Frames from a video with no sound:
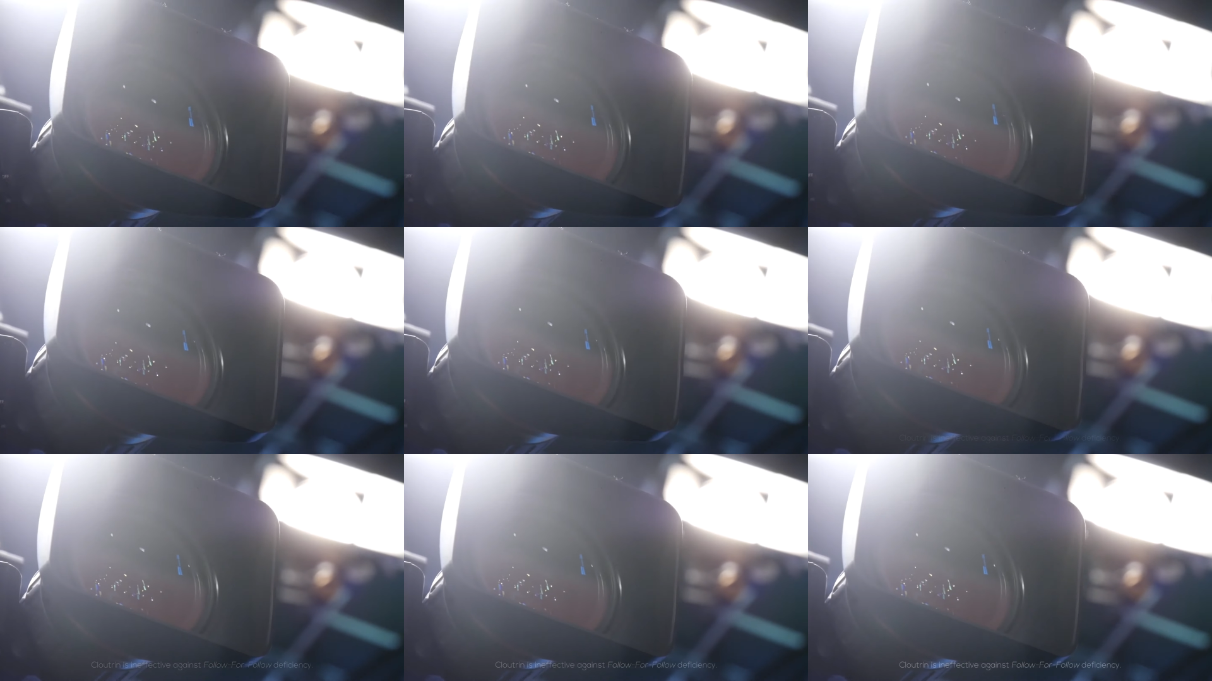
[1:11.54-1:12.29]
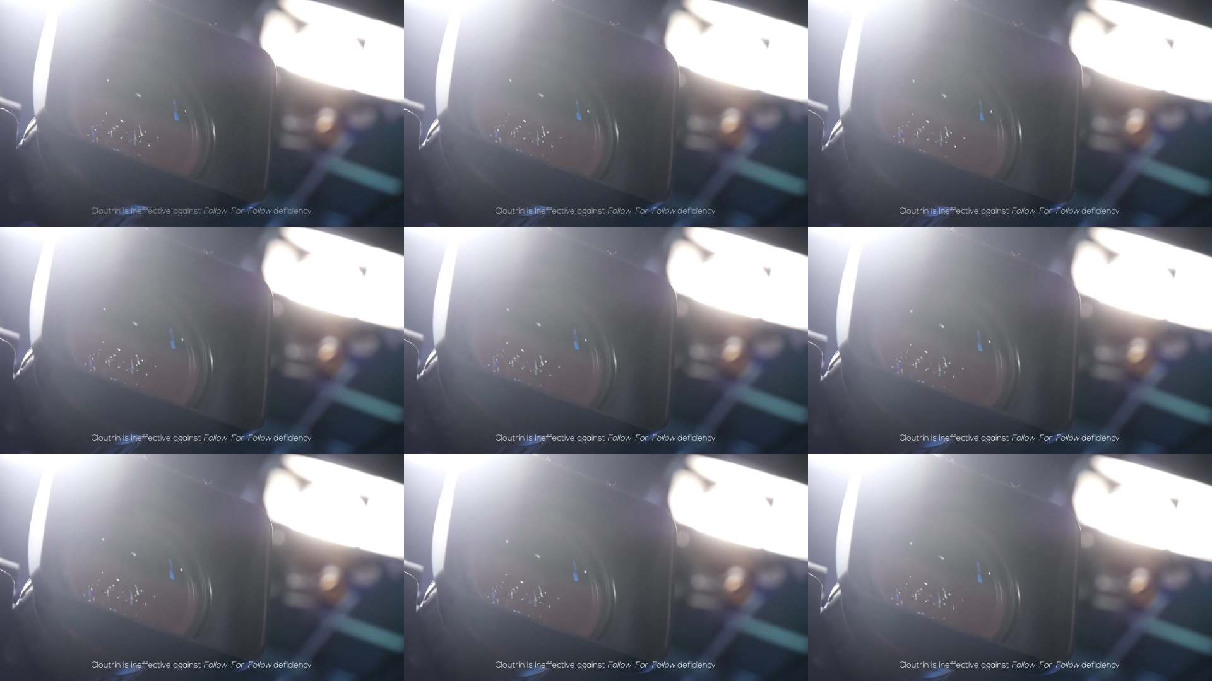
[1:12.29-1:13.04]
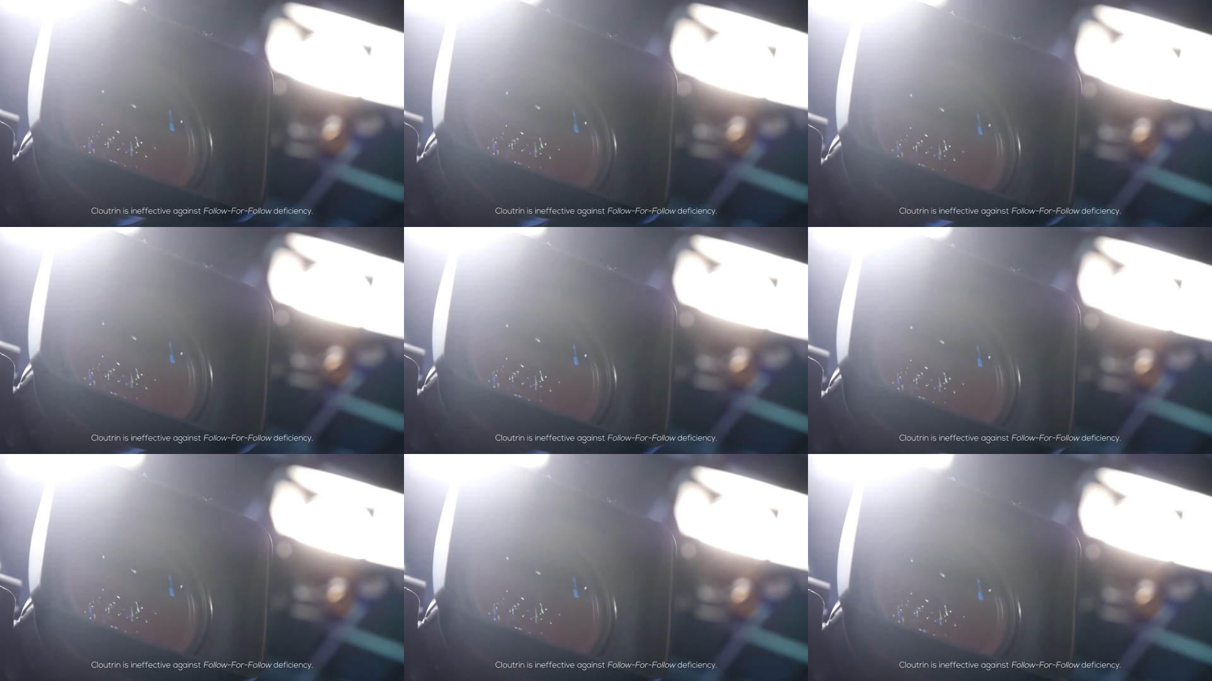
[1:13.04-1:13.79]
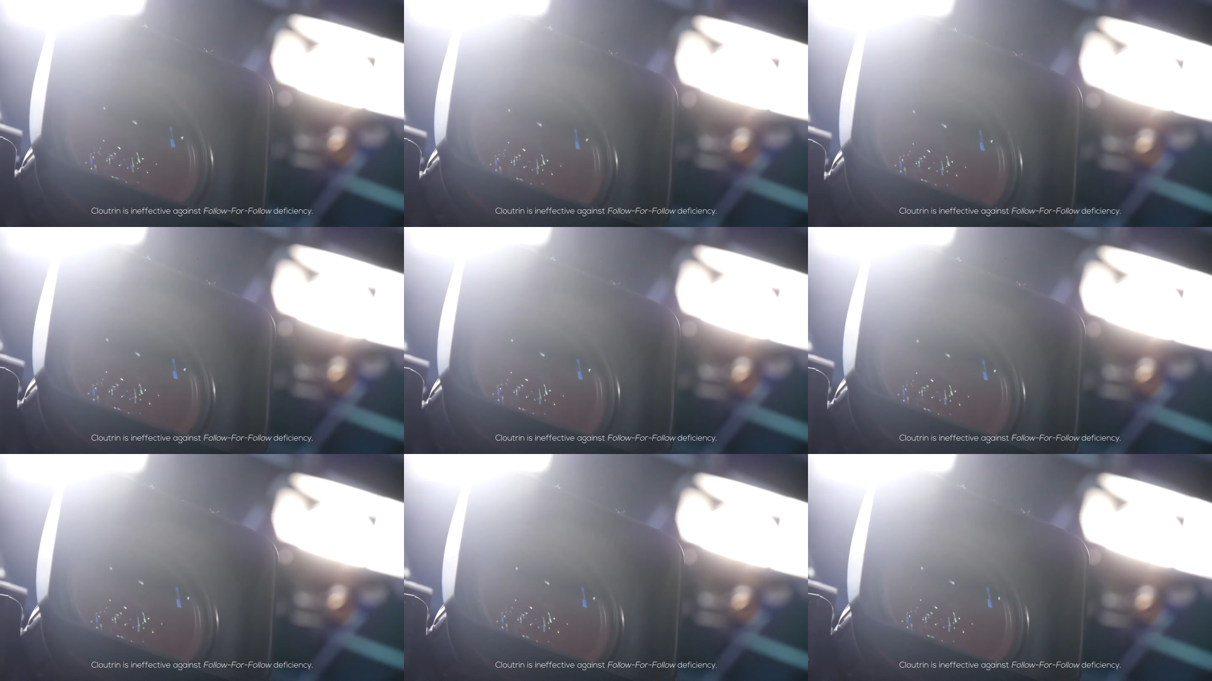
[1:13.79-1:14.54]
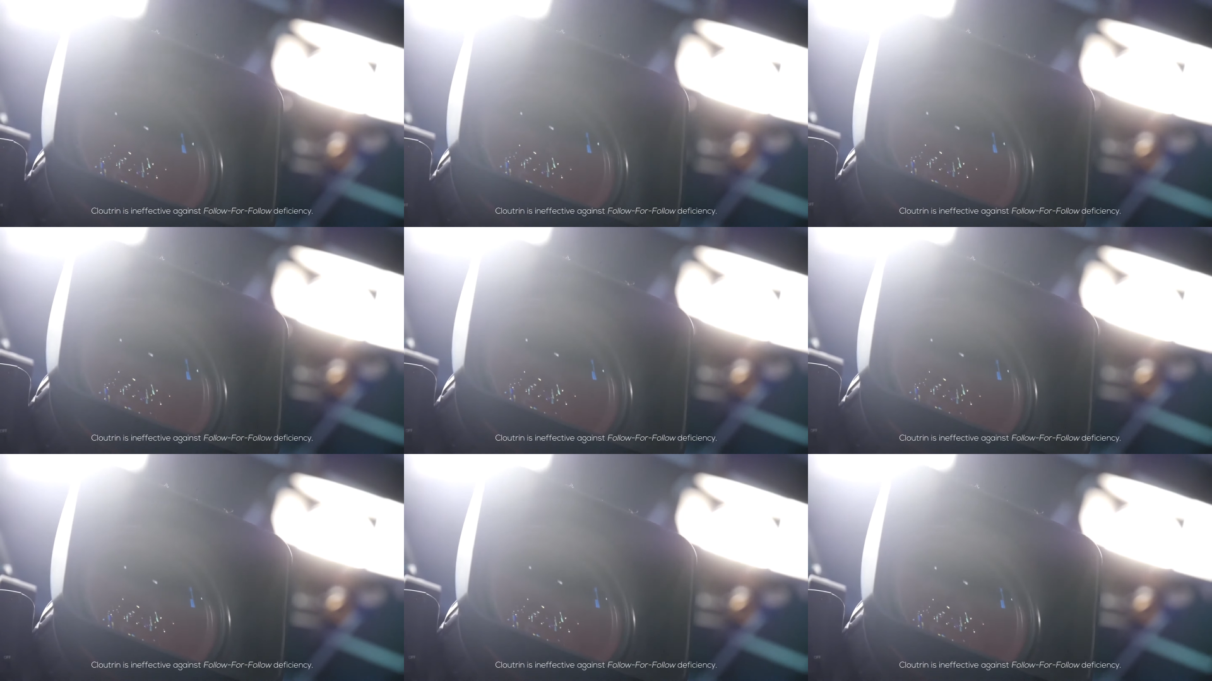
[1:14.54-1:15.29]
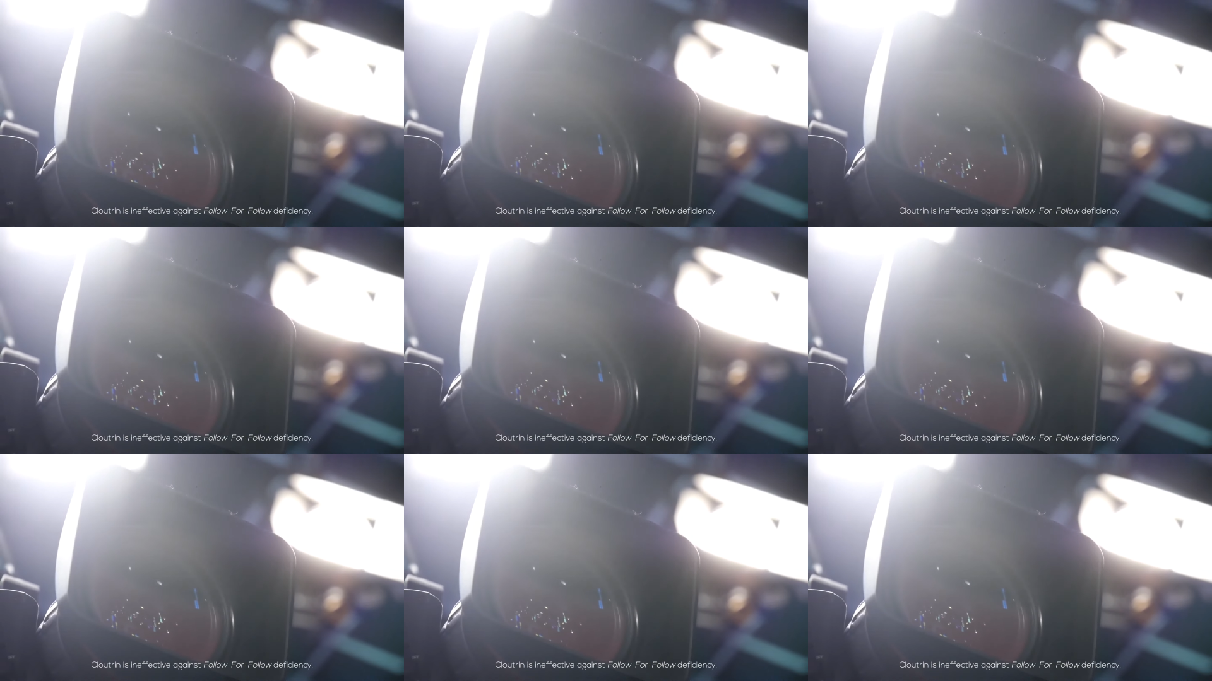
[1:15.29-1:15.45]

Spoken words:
No face is visible, so there are no lips to read.